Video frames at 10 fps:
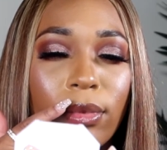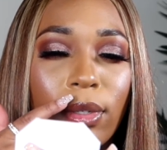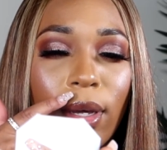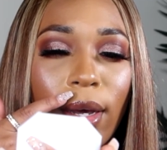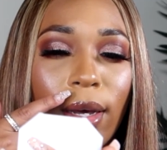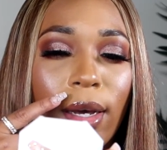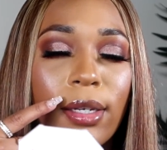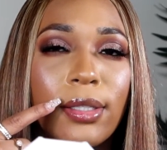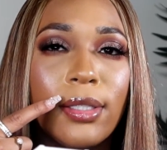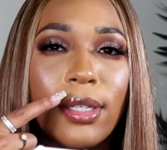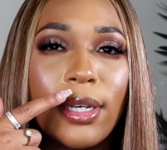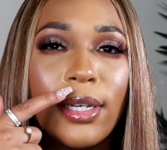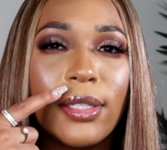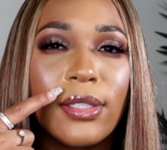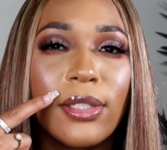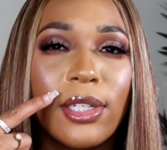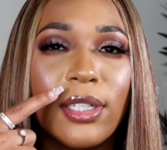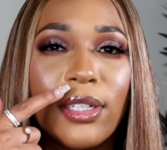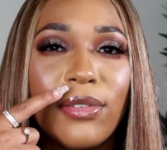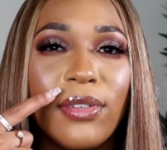Yeah, I see it. It's
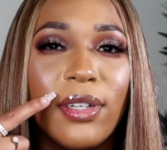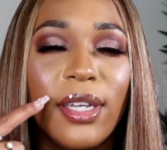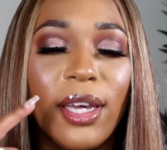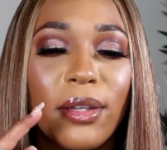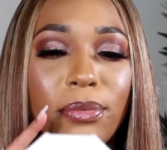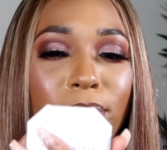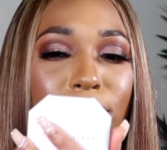starting to fill in.